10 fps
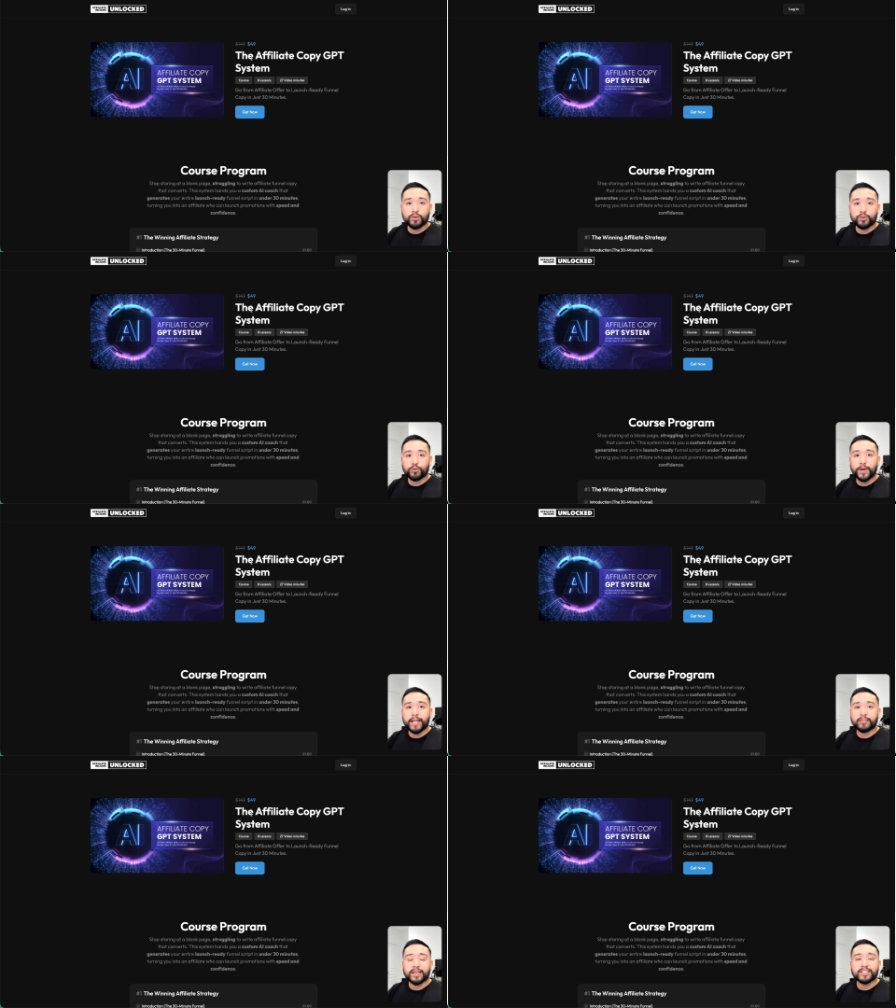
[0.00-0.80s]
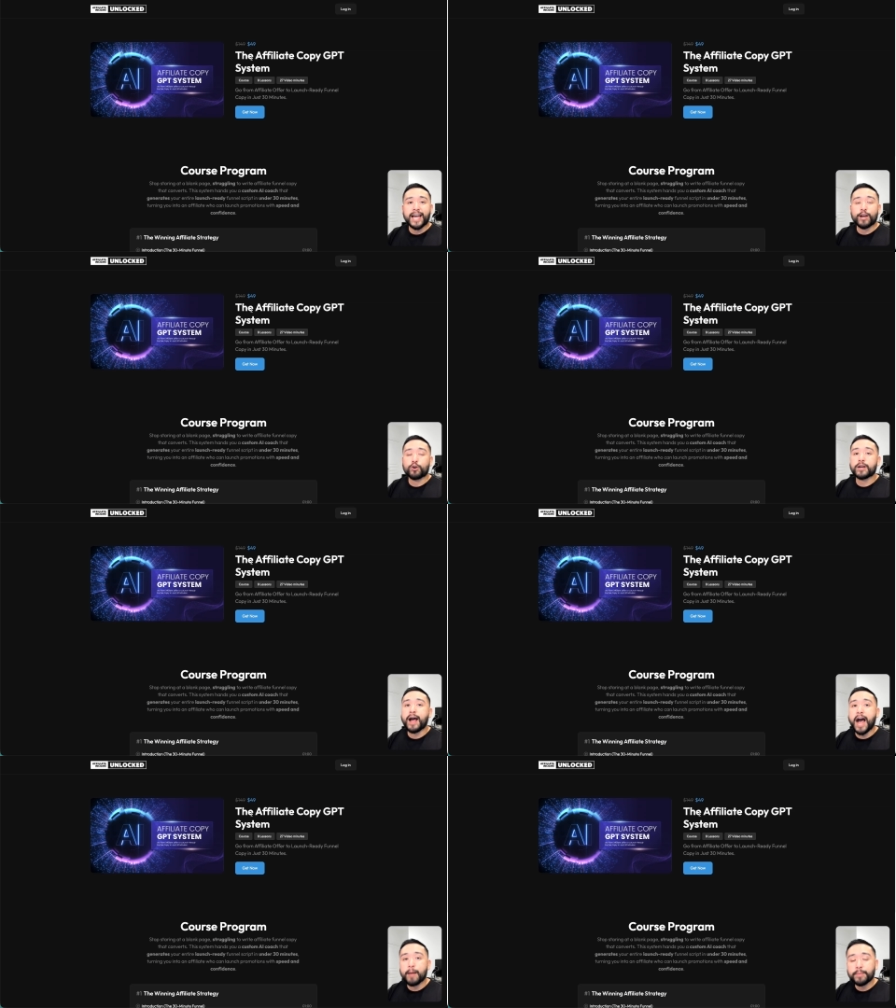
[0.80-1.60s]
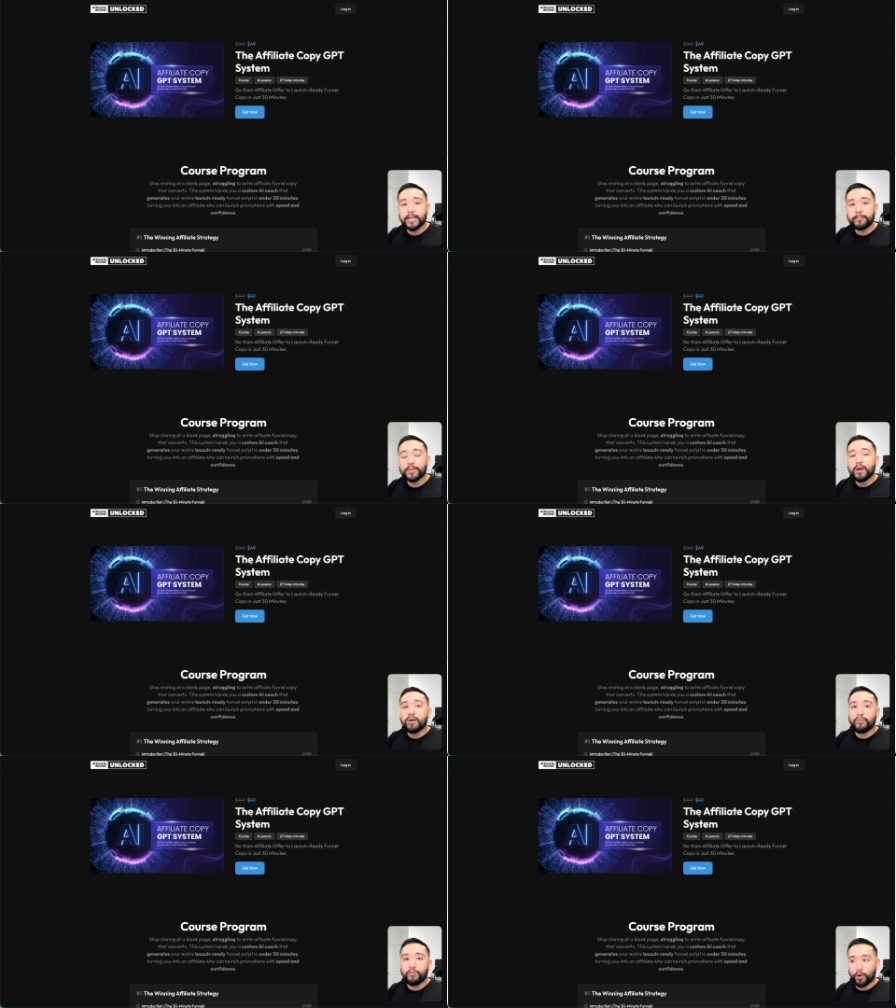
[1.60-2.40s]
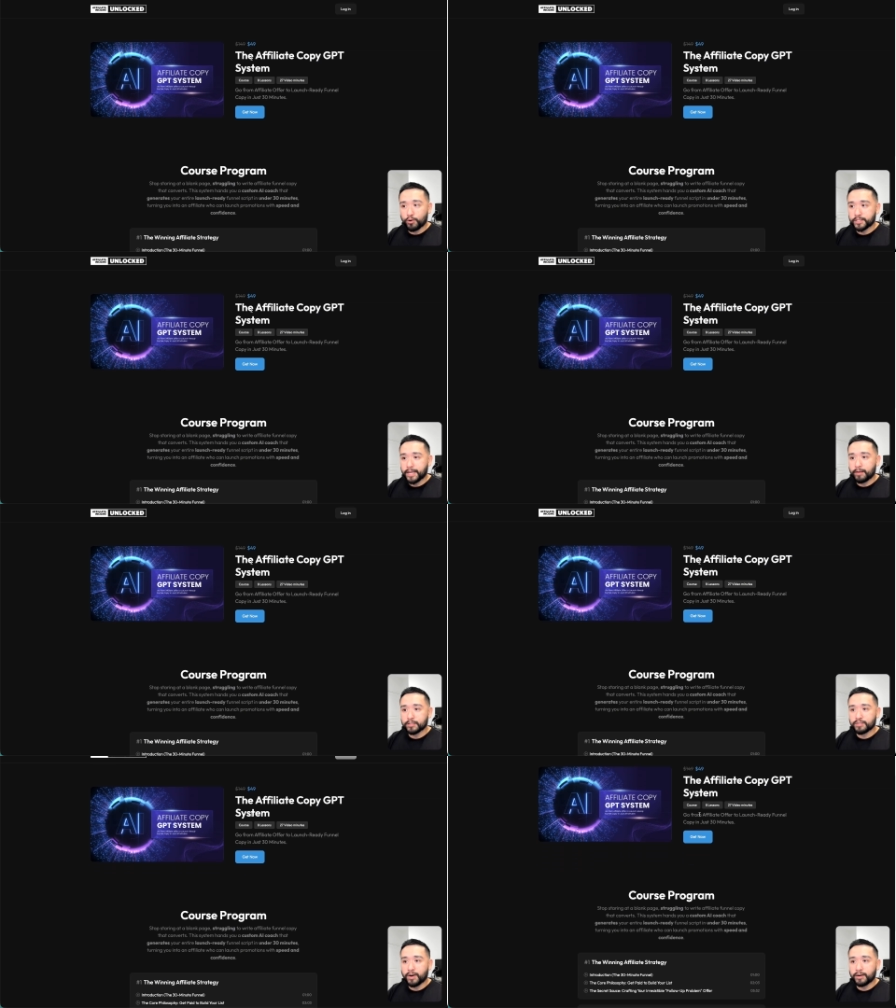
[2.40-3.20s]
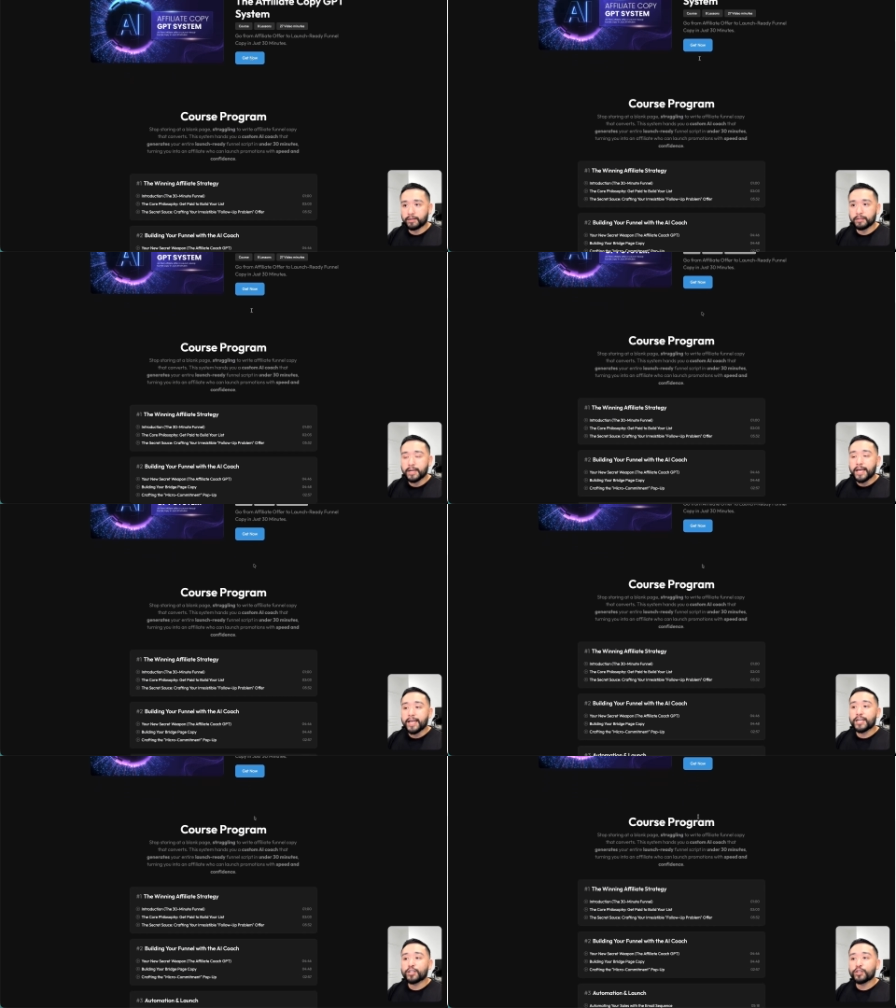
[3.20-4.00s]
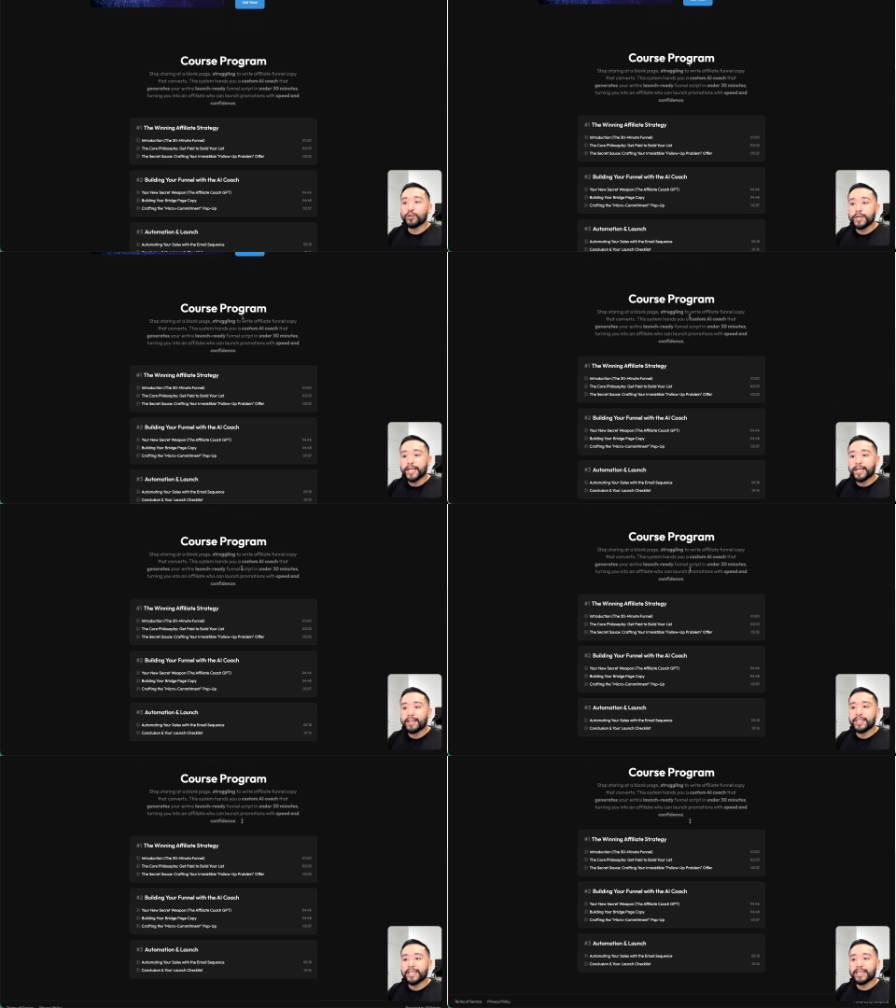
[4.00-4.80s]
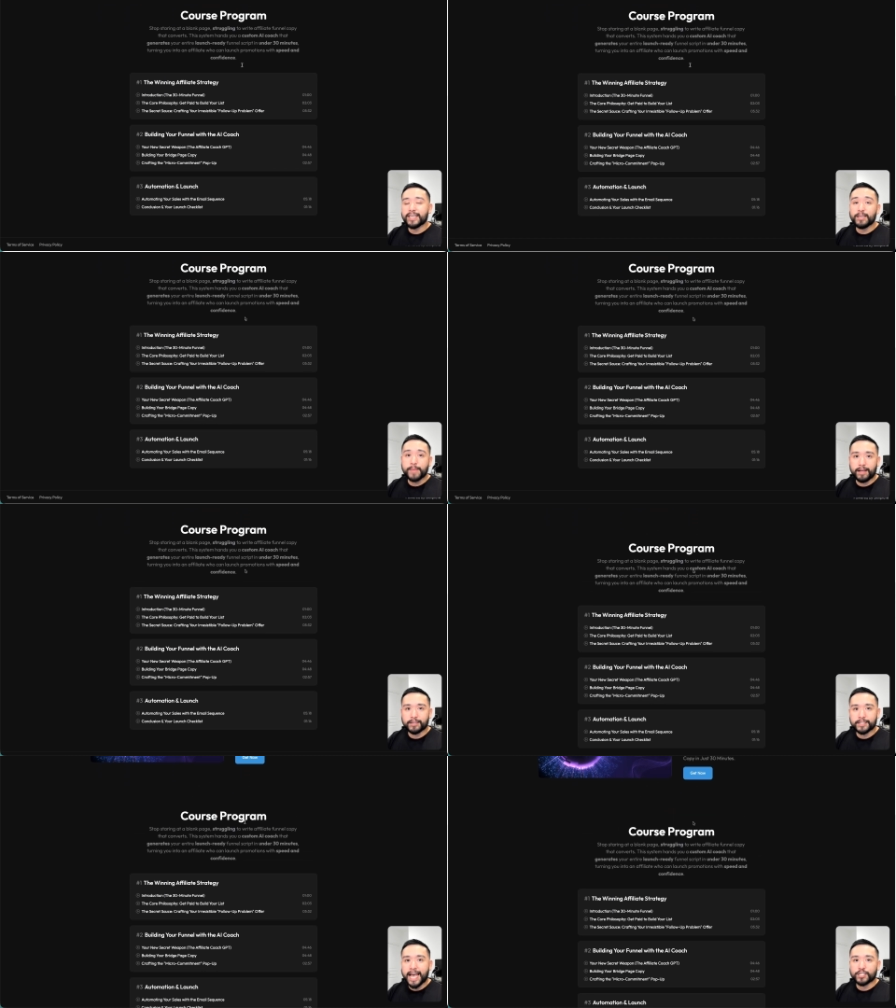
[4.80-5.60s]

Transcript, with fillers: create the entire copy for your sales funnel, including the emails as